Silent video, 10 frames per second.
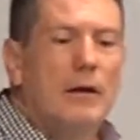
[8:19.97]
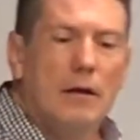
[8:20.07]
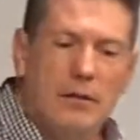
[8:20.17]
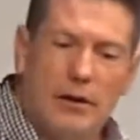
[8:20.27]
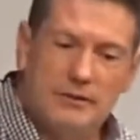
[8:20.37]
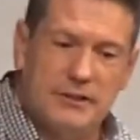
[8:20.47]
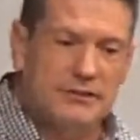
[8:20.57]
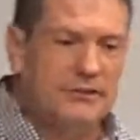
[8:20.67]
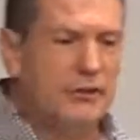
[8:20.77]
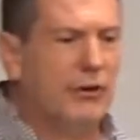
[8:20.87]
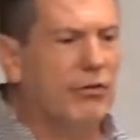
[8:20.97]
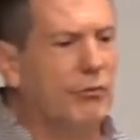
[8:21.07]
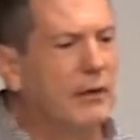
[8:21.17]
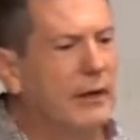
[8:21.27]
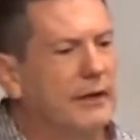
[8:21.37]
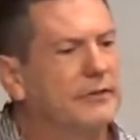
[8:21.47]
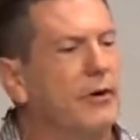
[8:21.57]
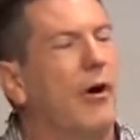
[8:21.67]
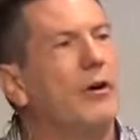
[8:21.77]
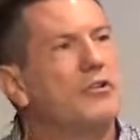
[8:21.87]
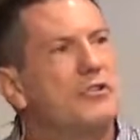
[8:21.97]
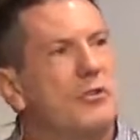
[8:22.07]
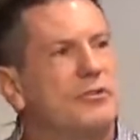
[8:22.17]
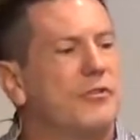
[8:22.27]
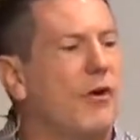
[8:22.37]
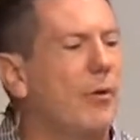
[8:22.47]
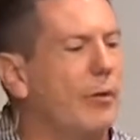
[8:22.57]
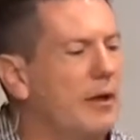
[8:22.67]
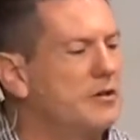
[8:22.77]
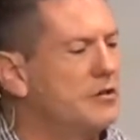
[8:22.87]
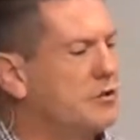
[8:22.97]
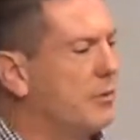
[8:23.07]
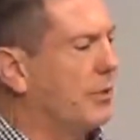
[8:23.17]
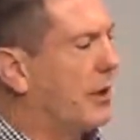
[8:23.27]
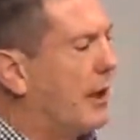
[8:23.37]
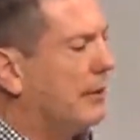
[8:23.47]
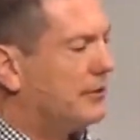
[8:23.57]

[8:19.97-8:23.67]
there are just as there are three legs, our assurance of our relationship with God